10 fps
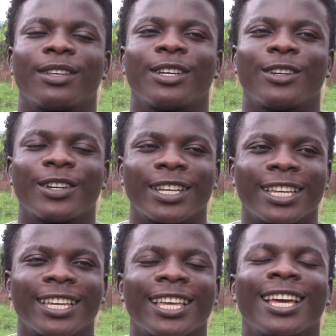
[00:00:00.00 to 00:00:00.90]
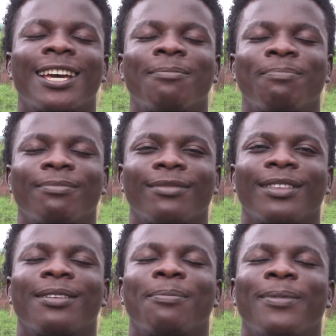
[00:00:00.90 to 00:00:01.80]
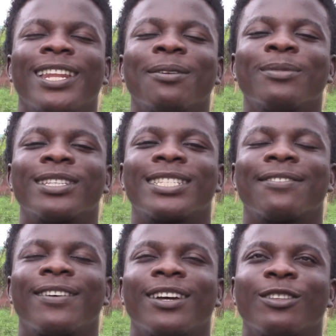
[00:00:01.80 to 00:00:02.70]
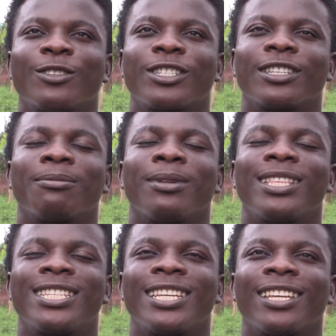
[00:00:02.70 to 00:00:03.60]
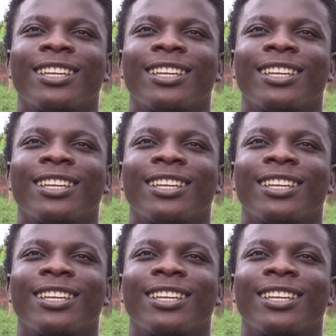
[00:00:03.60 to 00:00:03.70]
Okay. My name is Sylvanus Gbetey.